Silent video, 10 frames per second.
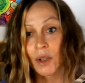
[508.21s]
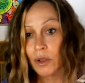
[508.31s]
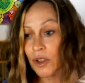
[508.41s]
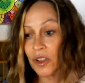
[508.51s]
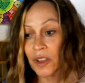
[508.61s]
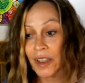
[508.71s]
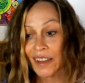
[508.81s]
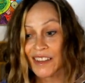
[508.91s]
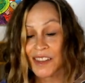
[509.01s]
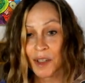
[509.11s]

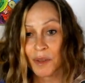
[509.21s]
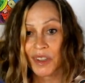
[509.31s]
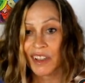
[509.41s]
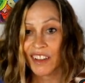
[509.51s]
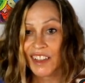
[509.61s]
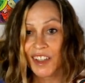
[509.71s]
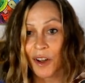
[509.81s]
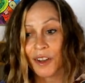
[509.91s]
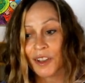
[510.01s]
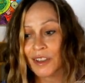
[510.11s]
culturally significant,
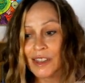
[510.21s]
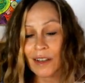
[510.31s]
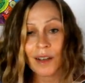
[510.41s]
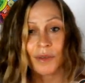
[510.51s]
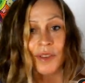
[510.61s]
all the good stuff.